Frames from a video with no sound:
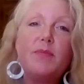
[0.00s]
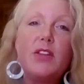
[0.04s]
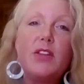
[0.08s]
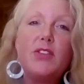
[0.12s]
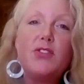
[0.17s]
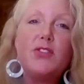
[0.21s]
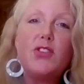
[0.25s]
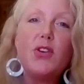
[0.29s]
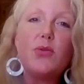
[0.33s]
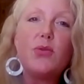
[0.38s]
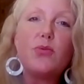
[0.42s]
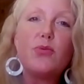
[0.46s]

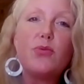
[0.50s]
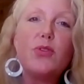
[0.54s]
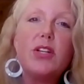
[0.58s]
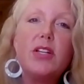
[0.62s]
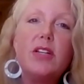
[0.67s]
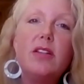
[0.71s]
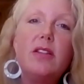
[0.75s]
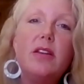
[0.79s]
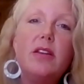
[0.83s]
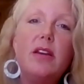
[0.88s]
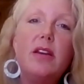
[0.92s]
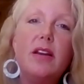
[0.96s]
So
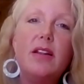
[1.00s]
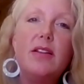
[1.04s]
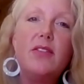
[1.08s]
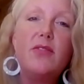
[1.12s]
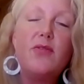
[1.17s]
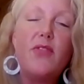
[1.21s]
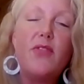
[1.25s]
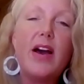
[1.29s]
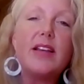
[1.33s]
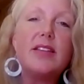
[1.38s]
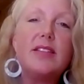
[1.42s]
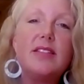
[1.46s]
really
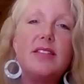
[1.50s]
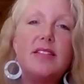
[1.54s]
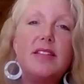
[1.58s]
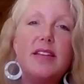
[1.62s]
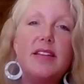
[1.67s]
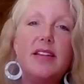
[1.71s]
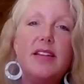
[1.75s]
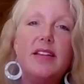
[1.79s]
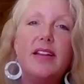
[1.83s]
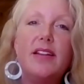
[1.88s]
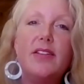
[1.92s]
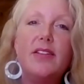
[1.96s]

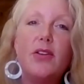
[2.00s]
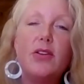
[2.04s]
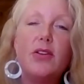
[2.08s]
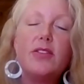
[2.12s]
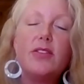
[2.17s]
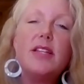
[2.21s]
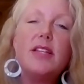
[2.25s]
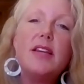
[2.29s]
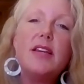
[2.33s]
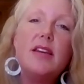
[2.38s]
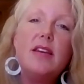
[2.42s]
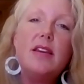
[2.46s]
investing in our
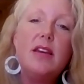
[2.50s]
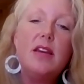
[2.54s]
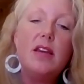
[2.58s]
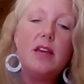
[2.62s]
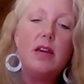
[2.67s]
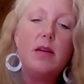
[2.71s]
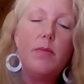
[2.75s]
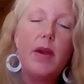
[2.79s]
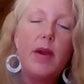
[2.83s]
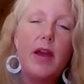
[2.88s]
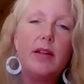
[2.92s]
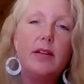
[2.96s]

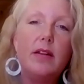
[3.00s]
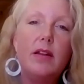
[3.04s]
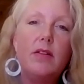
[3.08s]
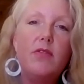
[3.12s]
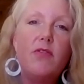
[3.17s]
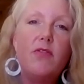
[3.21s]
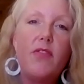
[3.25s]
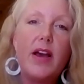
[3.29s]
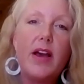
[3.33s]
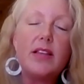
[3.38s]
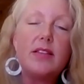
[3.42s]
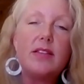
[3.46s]
team and
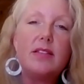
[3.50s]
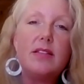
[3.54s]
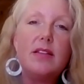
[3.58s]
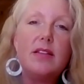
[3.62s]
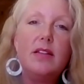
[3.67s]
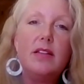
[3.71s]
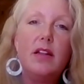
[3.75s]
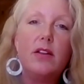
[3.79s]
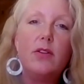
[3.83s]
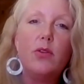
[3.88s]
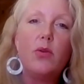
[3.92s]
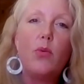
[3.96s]

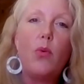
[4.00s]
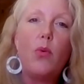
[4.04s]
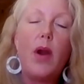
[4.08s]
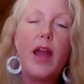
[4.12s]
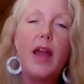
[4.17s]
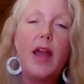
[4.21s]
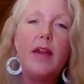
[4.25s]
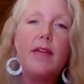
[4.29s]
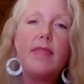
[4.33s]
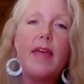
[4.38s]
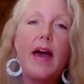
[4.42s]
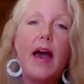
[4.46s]
investing in a
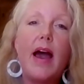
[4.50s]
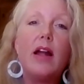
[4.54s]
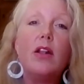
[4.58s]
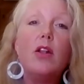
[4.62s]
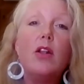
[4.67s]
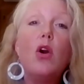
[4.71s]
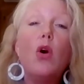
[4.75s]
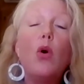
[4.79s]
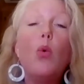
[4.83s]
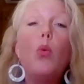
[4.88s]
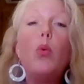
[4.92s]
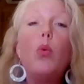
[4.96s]
way that
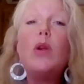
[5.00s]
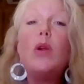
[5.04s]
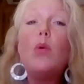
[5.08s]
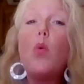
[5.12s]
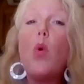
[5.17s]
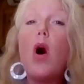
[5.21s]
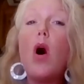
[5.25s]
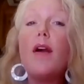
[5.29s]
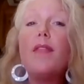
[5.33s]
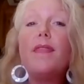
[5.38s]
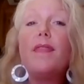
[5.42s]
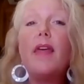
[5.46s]
we
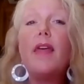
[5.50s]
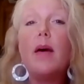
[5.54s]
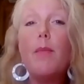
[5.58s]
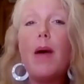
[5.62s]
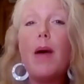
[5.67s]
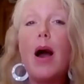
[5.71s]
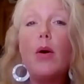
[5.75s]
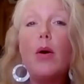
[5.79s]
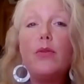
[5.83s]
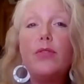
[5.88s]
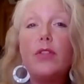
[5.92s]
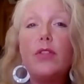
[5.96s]
want them
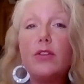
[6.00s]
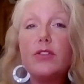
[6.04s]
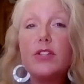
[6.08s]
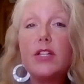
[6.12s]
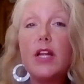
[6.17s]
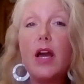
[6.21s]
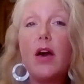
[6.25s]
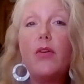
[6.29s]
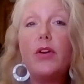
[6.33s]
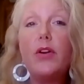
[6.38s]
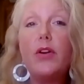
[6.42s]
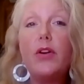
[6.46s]
out there
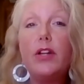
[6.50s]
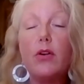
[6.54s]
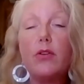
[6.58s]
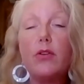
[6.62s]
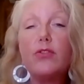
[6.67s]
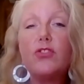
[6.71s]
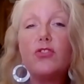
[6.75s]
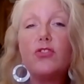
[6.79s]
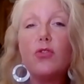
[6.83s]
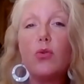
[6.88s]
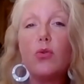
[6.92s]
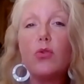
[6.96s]
telling our
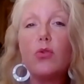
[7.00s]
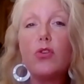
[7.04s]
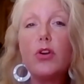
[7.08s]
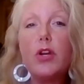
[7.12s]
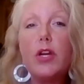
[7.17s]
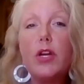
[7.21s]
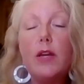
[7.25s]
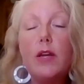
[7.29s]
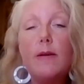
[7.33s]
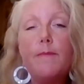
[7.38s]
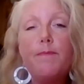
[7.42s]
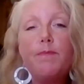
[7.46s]

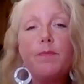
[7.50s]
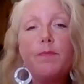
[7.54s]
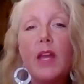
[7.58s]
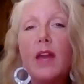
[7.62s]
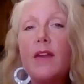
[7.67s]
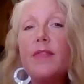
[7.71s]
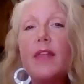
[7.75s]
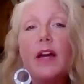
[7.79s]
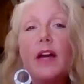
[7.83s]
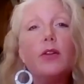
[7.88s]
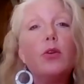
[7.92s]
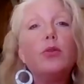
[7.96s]
story,
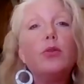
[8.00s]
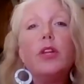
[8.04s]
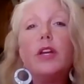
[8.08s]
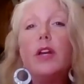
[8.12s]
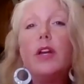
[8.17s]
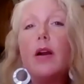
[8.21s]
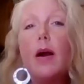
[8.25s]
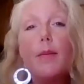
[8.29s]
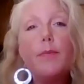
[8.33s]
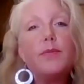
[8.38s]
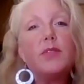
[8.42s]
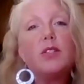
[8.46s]
that only
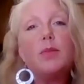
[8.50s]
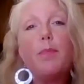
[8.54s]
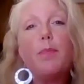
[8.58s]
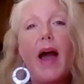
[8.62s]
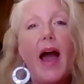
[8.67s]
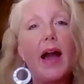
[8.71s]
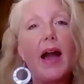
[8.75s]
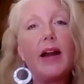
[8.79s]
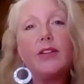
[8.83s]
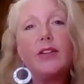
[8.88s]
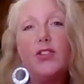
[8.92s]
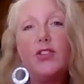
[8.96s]
comes
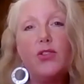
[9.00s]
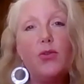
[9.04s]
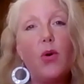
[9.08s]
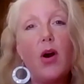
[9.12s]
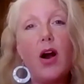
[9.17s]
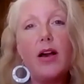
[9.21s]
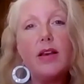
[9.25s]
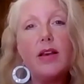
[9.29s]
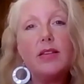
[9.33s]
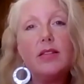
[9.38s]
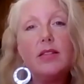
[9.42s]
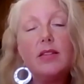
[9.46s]
back to
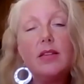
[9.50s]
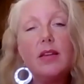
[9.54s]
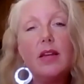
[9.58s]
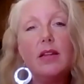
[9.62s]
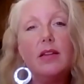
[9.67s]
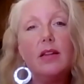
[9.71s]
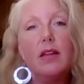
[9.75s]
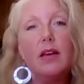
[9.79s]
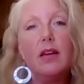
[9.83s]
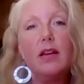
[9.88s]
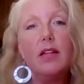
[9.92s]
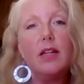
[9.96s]
us
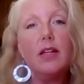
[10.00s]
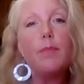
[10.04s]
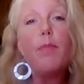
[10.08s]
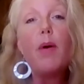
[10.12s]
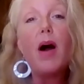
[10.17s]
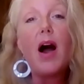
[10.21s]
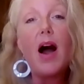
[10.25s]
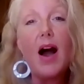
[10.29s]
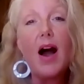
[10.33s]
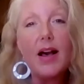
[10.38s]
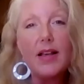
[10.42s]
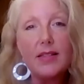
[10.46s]
in a
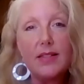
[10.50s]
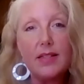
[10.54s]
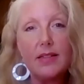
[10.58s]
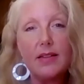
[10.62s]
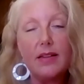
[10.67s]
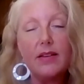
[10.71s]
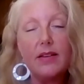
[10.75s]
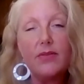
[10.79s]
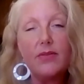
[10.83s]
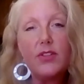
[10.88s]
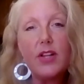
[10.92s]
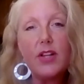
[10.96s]

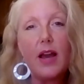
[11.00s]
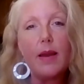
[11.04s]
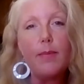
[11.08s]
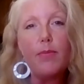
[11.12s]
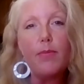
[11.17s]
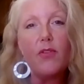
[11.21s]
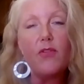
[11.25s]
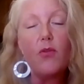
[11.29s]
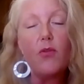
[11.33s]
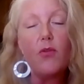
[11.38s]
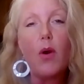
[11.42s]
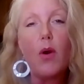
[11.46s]
positive type
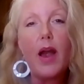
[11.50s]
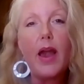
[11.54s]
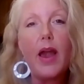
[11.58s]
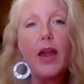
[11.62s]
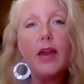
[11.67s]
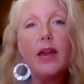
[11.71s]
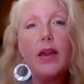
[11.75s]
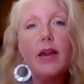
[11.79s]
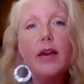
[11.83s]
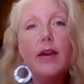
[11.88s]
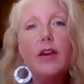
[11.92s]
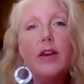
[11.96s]
of
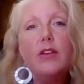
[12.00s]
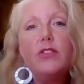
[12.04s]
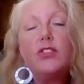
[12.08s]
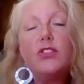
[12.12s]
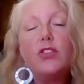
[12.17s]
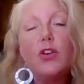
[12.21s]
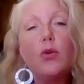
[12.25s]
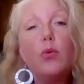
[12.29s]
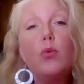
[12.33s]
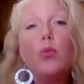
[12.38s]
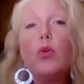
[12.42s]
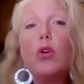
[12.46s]
way.
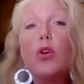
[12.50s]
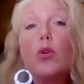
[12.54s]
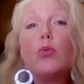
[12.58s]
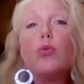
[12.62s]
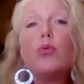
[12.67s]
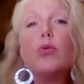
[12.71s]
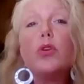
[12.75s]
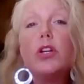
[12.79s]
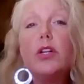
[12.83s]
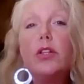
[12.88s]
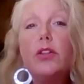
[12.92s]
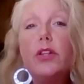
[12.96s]
So we're
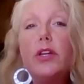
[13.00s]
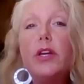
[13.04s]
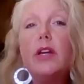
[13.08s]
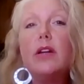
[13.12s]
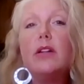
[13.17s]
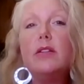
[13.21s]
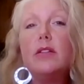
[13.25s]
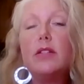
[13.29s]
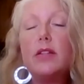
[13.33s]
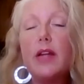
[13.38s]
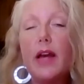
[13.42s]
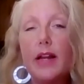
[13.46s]
really
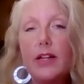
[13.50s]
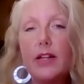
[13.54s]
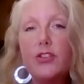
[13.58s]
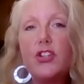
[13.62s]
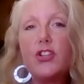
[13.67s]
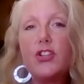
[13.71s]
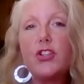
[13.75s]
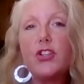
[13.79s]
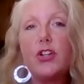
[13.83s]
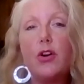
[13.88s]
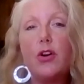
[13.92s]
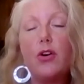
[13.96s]

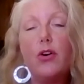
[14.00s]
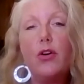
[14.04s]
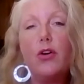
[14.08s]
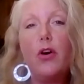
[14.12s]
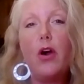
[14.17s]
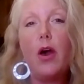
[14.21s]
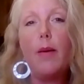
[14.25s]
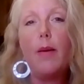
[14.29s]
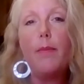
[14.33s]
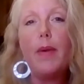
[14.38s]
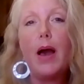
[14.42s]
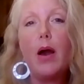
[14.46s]
intentional
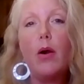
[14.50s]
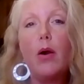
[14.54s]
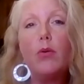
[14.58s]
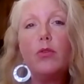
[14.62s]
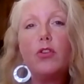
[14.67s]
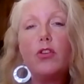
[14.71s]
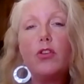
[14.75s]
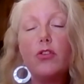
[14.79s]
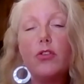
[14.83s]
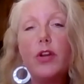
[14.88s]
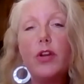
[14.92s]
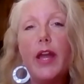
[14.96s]

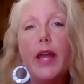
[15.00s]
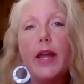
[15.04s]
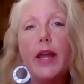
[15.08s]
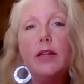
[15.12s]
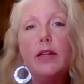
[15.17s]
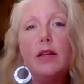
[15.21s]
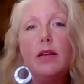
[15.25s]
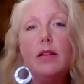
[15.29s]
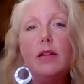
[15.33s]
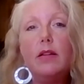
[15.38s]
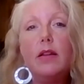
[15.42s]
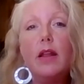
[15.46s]
about
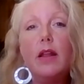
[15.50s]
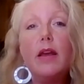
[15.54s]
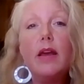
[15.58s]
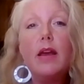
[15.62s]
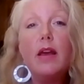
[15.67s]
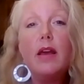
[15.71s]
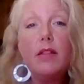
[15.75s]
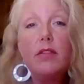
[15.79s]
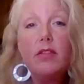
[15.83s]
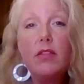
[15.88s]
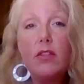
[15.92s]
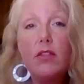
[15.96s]
creating
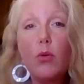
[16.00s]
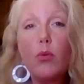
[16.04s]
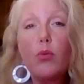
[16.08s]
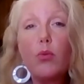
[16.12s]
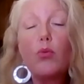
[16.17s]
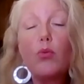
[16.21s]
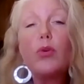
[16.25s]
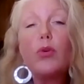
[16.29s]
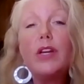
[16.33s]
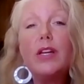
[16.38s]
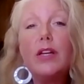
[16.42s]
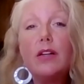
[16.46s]
the
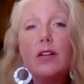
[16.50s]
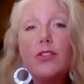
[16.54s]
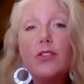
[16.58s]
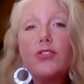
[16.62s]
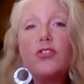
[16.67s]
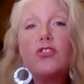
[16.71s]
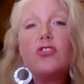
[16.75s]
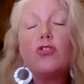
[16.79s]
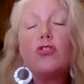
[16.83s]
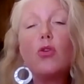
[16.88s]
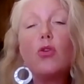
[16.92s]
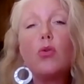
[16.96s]
real
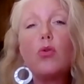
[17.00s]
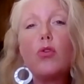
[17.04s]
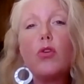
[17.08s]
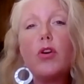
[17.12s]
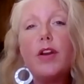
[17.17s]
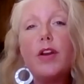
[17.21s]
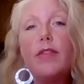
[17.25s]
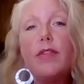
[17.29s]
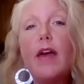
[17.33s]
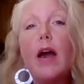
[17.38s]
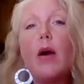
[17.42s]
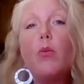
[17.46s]

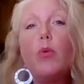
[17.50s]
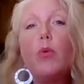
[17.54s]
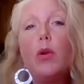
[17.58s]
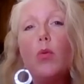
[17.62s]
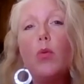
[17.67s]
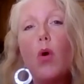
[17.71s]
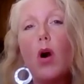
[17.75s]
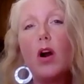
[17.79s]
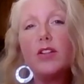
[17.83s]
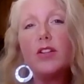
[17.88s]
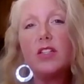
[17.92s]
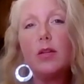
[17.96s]
story that we
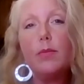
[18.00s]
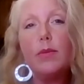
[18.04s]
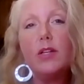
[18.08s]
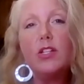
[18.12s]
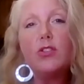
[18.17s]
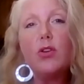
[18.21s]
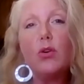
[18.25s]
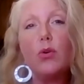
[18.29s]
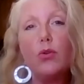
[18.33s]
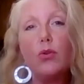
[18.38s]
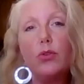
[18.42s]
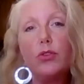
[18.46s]
want to be
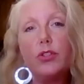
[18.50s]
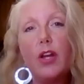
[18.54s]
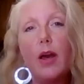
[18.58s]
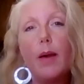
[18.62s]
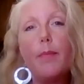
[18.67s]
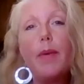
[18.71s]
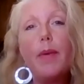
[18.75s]
told